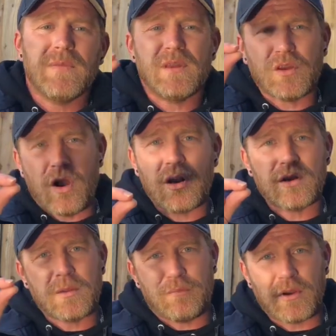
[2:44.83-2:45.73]
the darker
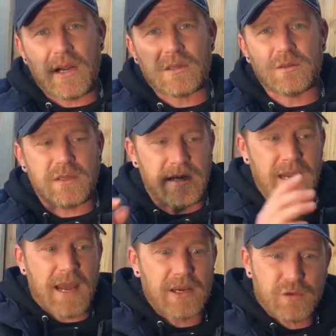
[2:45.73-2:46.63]
the product, the
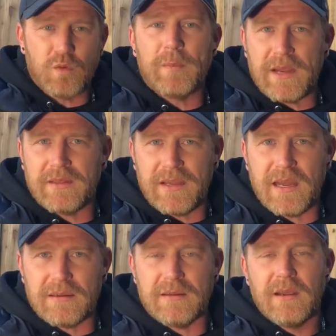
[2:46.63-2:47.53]
hash will be at the
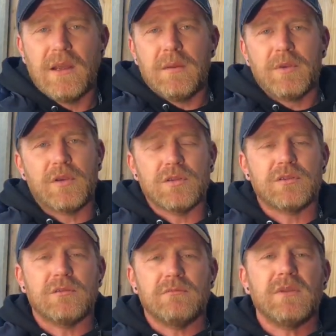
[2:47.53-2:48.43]
end
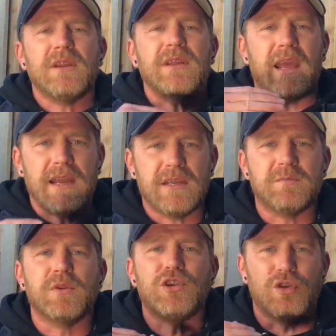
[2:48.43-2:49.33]
because the heads
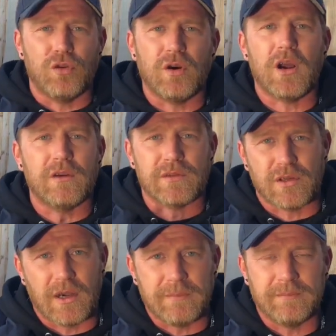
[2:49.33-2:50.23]
mature over
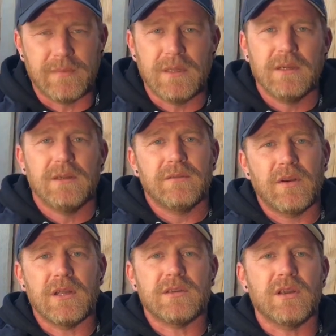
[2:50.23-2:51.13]
time, all
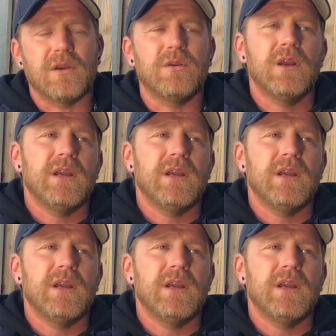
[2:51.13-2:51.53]
right? So